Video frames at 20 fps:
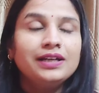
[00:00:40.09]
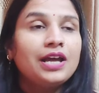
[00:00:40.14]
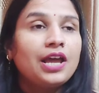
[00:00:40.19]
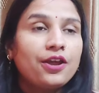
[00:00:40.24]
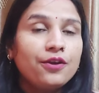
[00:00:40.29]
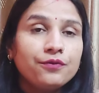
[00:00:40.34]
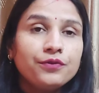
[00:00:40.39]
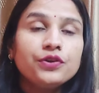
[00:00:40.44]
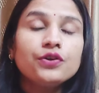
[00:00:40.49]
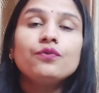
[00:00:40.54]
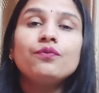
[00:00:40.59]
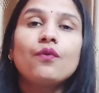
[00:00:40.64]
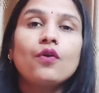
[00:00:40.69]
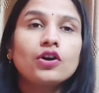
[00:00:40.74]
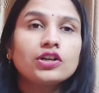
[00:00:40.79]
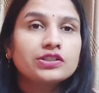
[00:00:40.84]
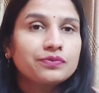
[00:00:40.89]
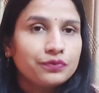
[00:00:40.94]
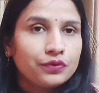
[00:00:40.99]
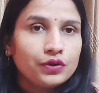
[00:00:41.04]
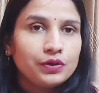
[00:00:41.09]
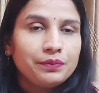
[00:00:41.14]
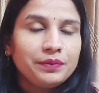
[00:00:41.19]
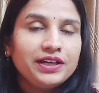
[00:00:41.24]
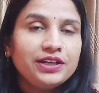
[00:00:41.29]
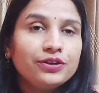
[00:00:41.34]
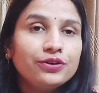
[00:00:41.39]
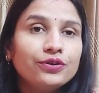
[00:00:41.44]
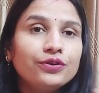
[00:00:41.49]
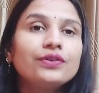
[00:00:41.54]
If you watch full
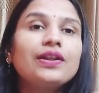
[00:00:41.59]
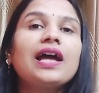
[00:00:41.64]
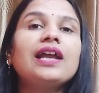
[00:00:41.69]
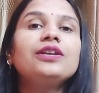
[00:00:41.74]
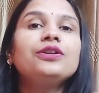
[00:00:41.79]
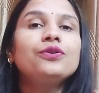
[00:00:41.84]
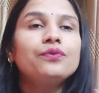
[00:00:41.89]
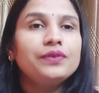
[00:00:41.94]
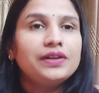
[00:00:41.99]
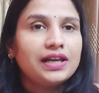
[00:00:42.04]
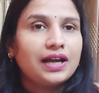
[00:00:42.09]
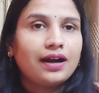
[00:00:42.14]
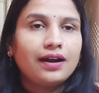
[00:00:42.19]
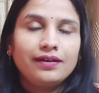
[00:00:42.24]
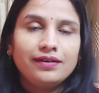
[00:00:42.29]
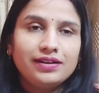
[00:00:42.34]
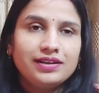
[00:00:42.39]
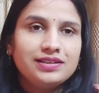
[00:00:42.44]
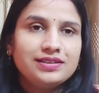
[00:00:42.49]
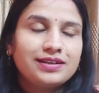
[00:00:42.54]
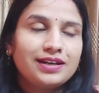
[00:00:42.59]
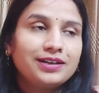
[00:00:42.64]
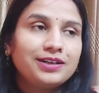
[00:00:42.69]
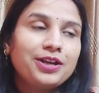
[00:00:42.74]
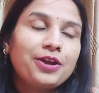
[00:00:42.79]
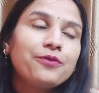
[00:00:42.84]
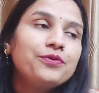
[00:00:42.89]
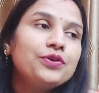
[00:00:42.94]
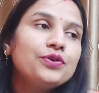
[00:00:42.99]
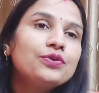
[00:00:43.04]
video, then you will understand.
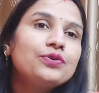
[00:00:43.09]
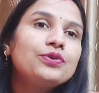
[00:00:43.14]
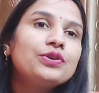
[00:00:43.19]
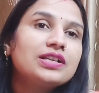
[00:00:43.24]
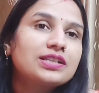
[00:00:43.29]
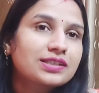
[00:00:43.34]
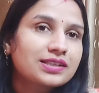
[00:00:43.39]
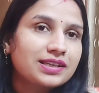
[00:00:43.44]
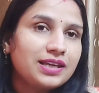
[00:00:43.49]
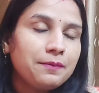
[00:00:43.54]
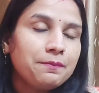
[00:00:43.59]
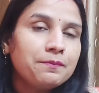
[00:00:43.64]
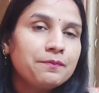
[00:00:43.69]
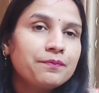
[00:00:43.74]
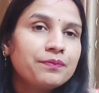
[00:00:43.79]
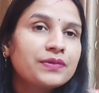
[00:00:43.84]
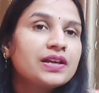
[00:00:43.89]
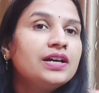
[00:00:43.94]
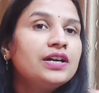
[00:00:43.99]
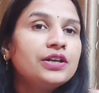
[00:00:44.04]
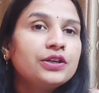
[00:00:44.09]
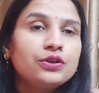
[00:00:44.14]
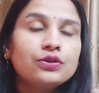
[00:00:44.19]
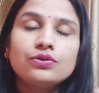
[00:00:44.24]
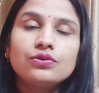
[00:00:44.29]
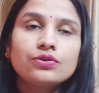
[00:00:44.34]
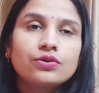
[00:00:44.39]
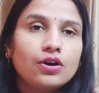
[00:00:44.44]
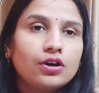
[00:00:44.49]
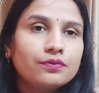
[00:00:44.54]
If you skip, you
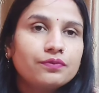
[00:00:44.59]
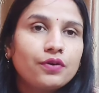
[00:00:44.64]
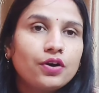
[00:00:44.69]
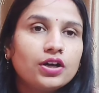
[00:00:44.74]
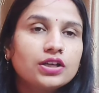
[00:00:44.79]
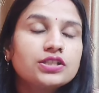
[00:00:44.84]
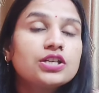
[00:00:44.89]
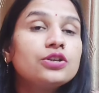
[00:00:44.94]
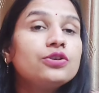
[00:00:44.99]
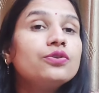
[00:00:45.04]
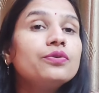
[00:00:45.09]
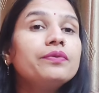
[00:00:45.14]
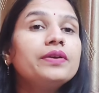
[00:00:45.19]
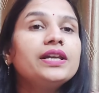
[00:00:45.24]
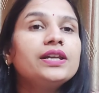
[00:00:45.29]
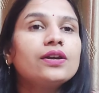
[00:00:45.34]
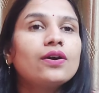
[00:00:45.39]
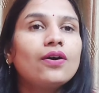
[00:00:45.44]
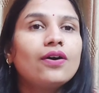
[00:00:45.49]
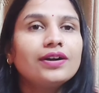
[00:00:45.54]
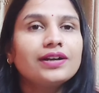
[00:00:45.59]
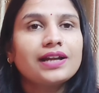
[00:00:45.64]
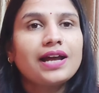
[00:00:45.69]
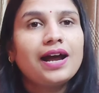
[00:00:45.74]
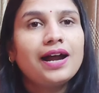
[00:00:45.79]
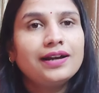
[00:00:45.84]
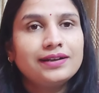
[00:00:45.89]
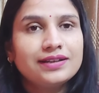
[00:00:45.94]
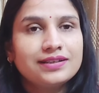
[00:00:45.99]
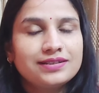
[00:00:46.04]
do not watch, you will not
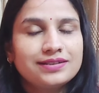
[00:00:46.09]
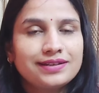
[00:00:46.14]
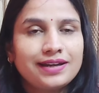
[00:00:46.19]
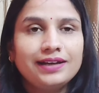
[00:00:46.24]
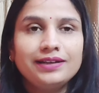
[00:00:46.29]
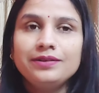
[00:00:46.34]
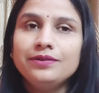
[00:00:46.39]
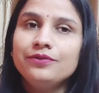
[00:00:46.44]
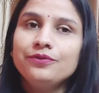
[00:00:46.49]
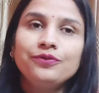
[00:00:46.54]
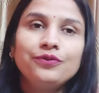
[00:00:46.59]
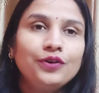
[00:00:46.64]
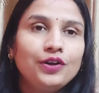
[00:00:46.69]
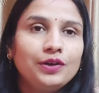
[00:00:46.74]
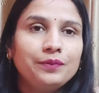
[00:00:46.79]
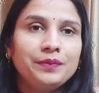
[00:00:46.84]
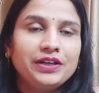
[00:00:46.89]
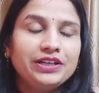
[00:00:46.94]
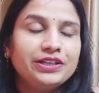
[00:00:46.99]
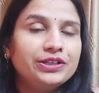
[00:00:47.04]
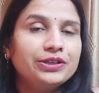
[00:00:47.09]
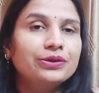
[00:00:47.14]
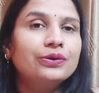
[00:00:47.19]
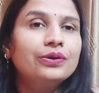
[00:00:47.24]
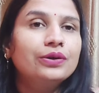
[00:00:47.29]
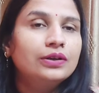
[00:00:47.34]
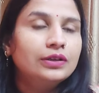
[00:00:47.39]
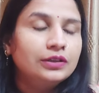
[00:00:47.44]
understand full video.